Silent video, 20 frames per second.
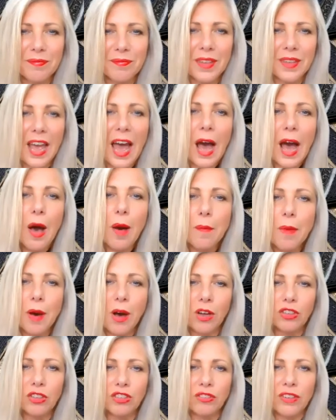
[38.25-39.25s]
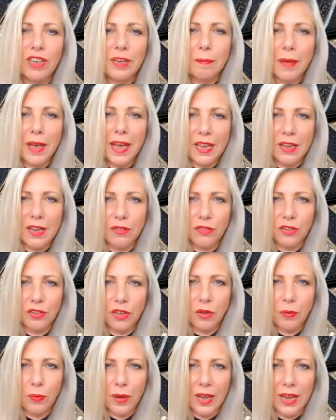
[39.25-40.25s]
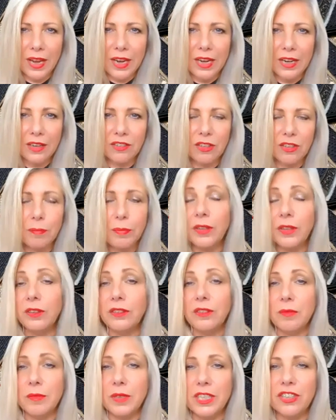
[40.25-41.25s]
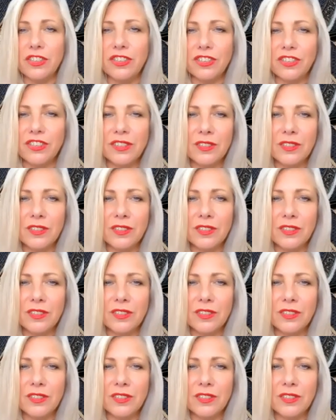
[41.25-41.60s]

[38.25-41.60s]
How Margery paved her way to pilgrimage.